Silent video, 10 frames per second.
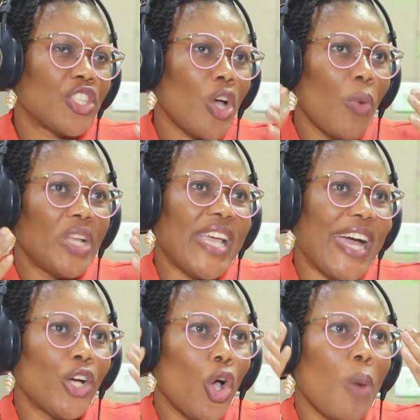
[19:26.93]
somebody
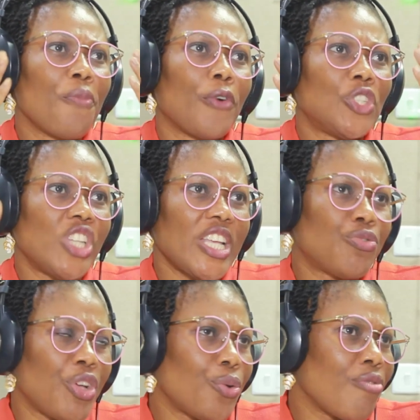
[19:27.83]
cannot come for
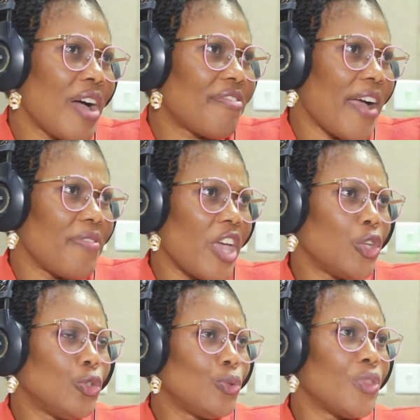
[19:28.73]
chest radiograph and
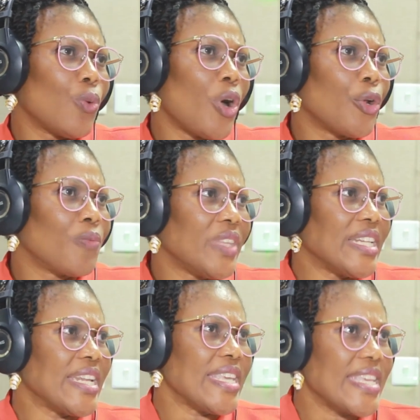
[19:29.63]
then you do the one of the
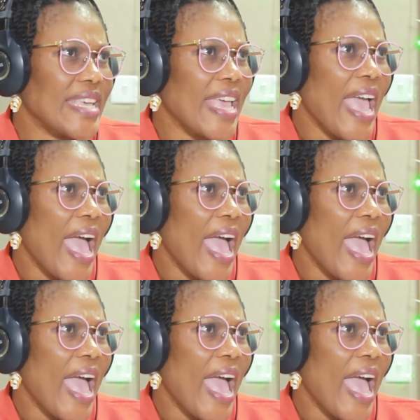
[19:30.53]
knee